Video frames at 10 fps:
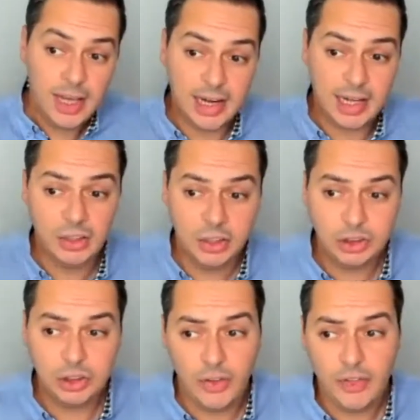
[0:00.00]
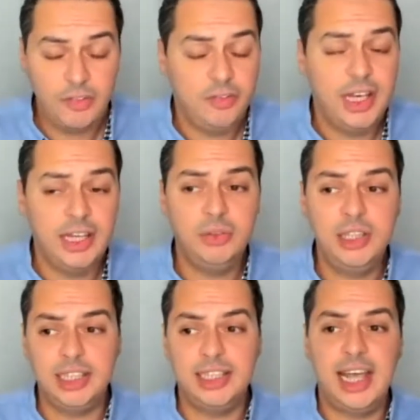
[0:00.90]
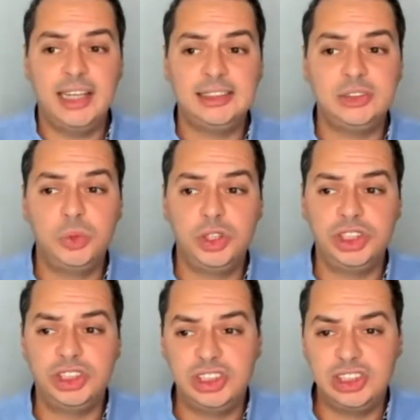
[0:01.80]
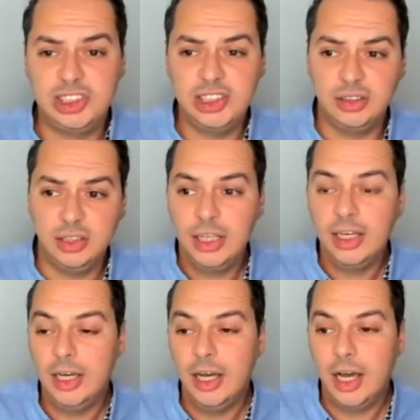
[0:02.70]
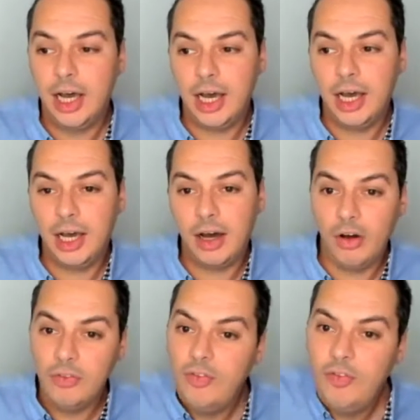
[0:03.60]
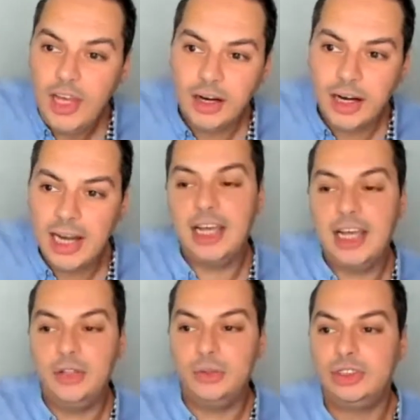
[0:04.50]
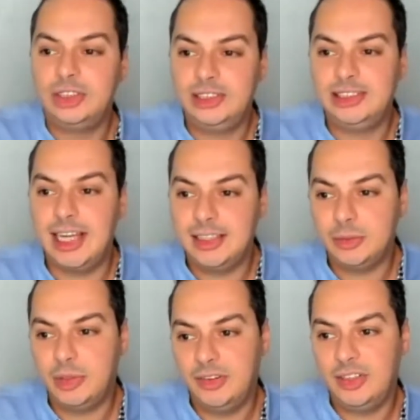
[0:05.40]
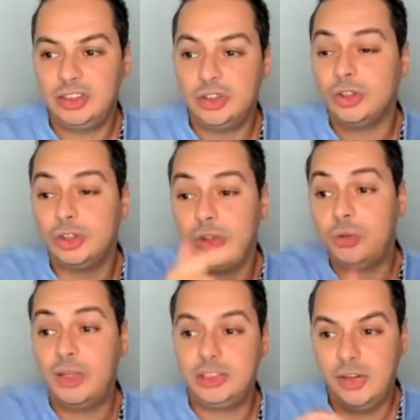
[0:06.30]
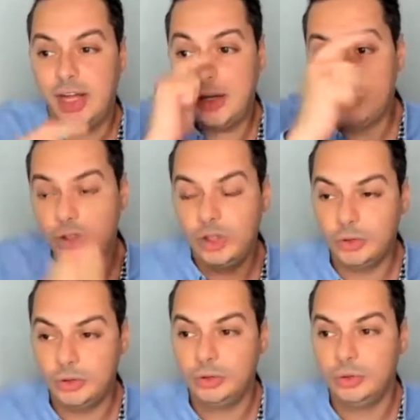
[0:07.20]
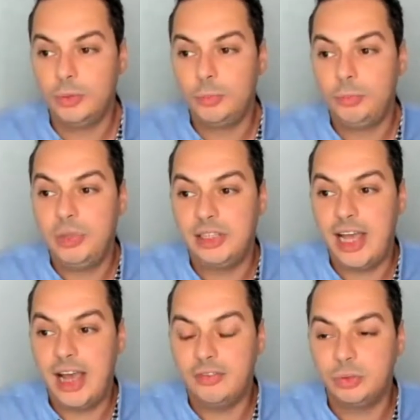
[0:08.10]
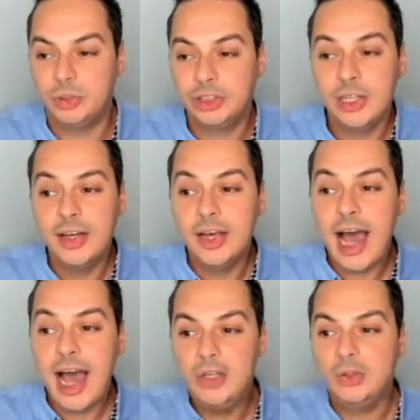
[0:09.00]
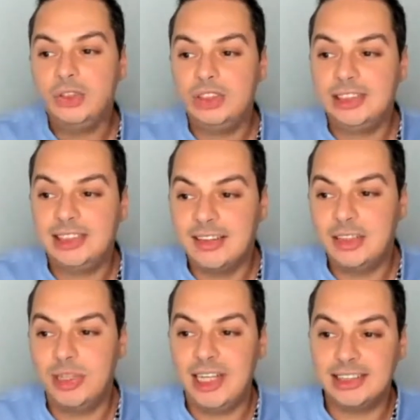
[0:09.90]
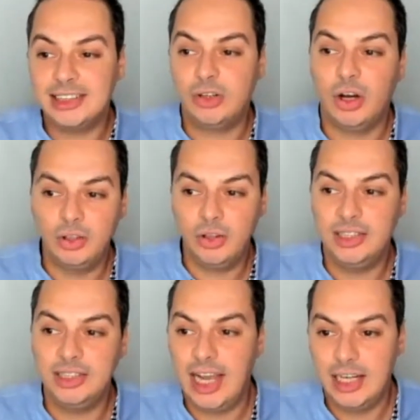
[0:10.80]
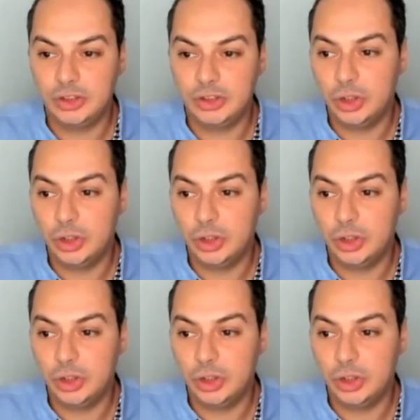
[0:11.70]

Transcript: And I looked on the fear and greed index, which is still on fear. And I use the sentiment. This is also a question that I will go to Peter afterwards. I use the sentiment as a contraindicator.